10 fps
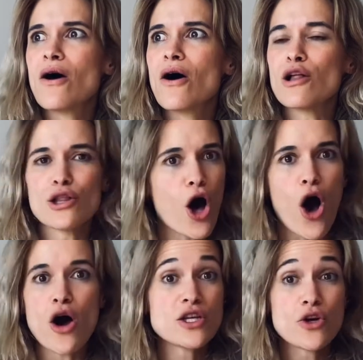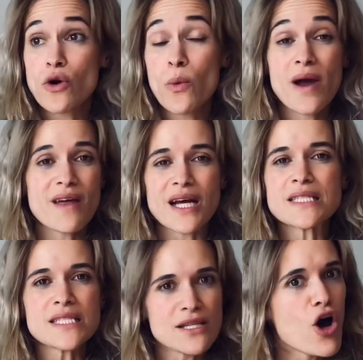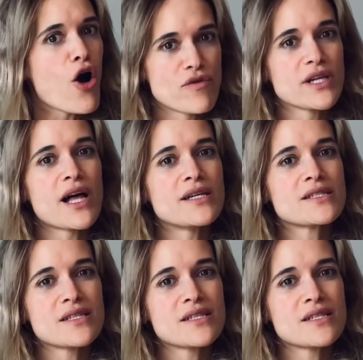a lot, in a way that I did not realize